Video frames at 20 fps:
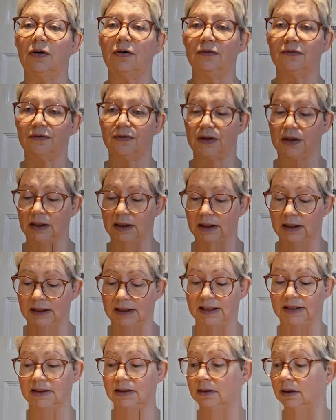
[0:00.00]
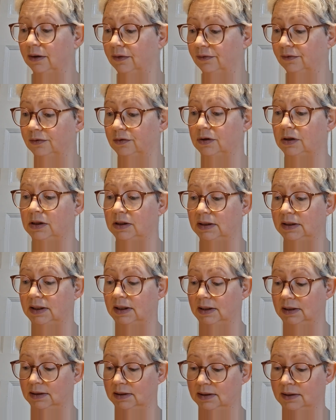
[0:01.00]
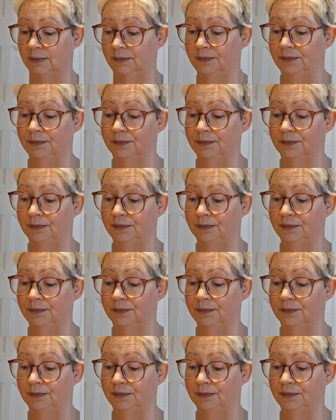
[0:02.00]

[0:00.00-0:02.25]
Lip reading: of the lesser known varieties,